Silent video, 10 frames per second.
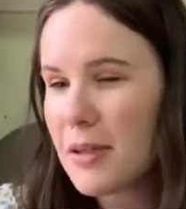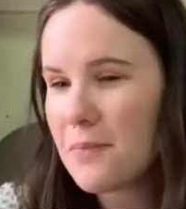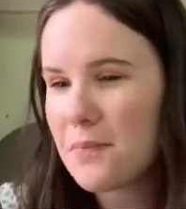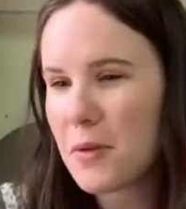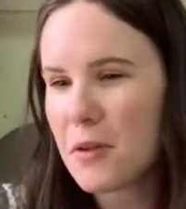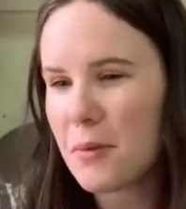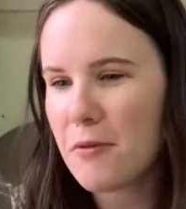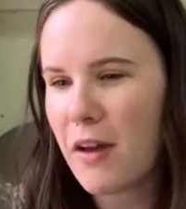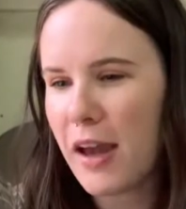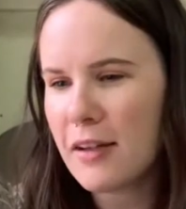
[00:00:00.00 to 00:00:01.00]
It would have been
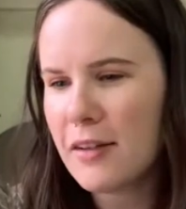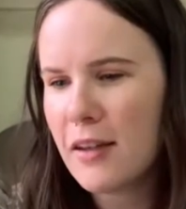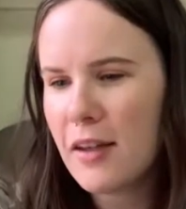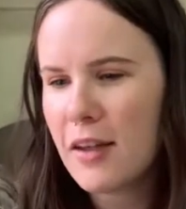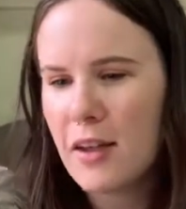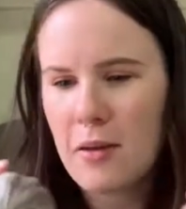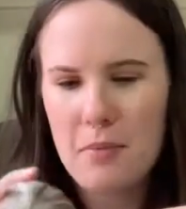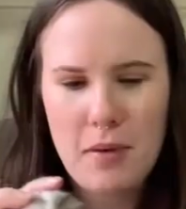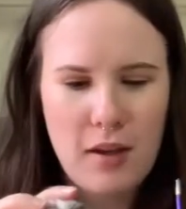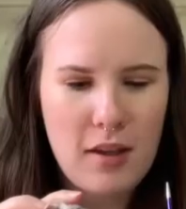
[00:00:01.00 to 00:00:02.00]
fine,
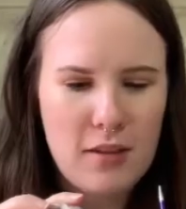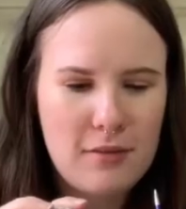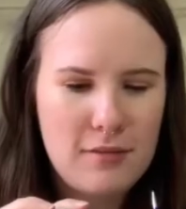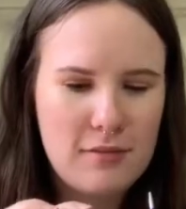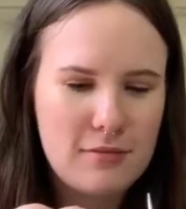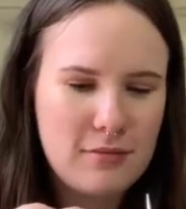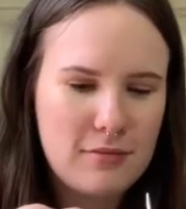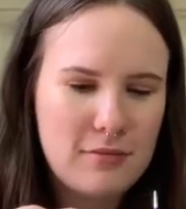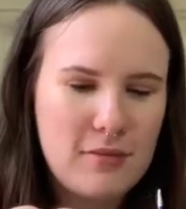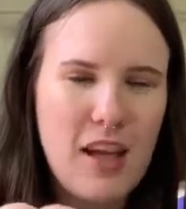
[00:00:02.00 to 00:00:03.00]
but
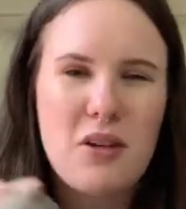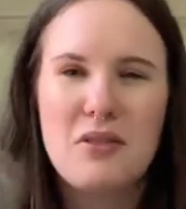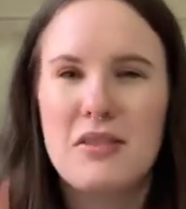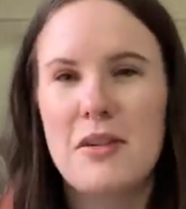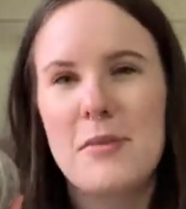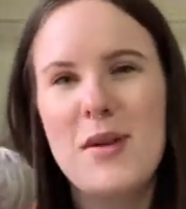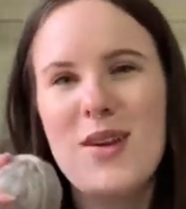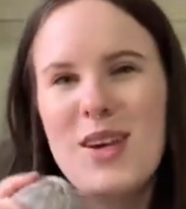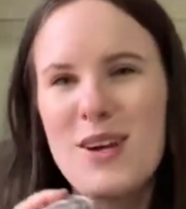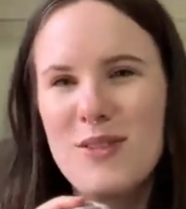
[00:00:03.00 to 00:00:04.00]
I don't want to rip it
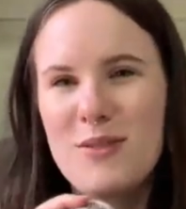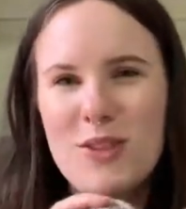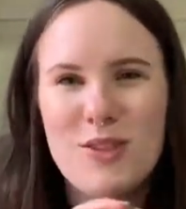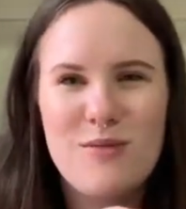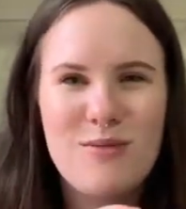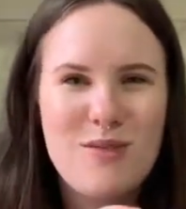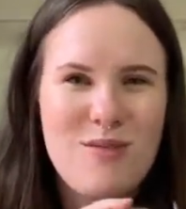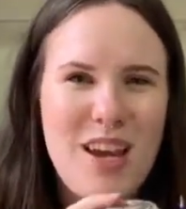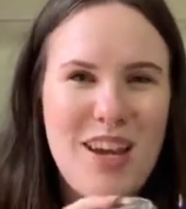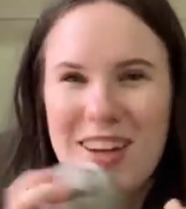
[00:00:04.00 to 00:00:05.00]
all out.
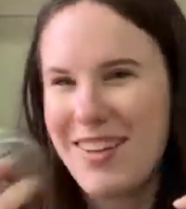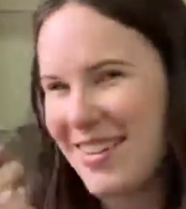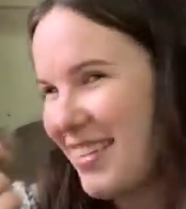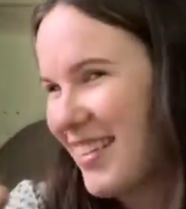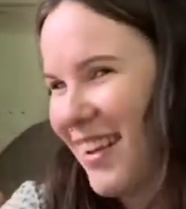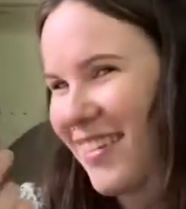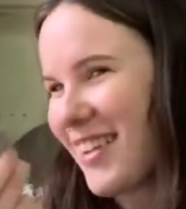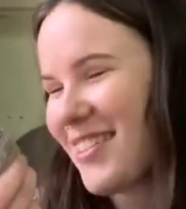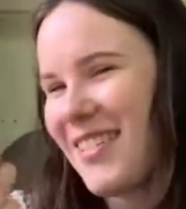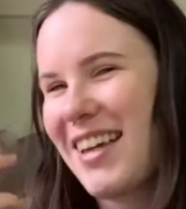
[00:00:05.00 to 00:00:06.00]
And I, now I
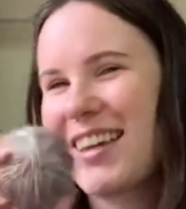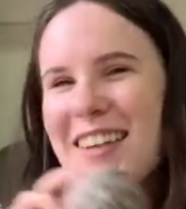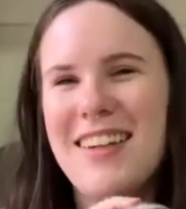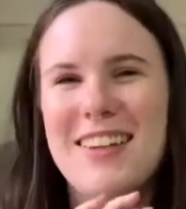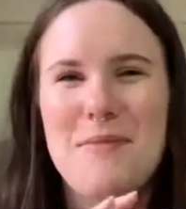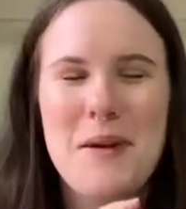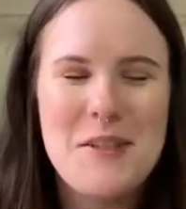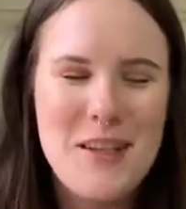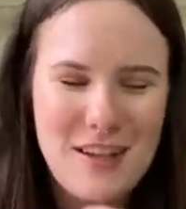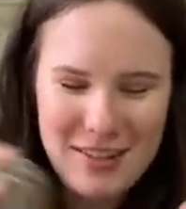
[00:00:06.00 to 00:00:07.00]
get to make another pair of
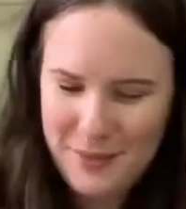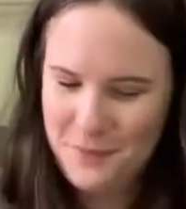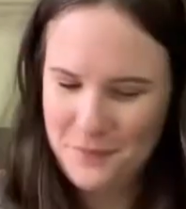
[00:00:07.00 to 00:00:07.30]
socks.